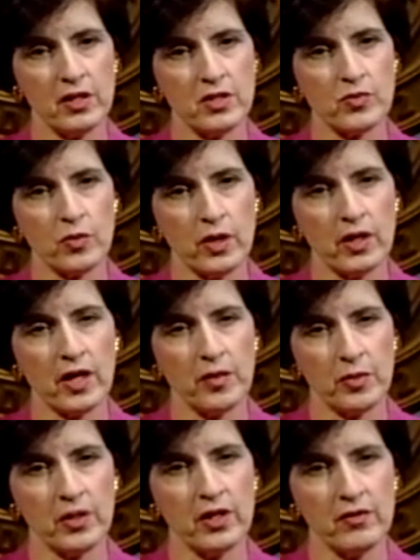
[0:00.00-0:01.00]
is what I
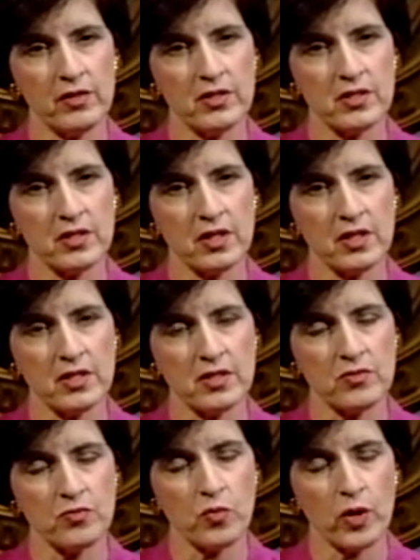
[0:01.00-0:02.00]
believe
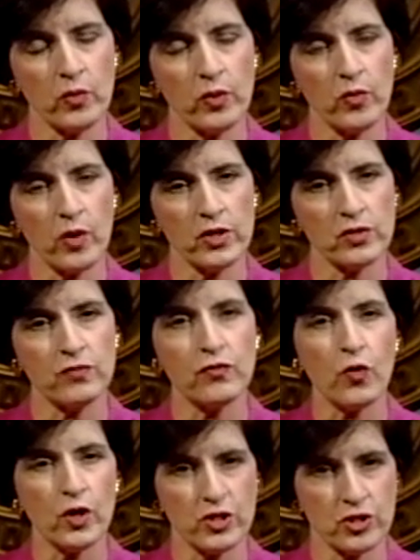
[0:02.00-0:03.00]
is what we want to
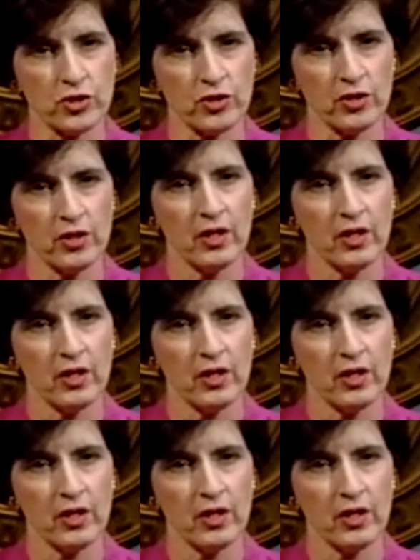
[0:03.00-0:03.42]
foster.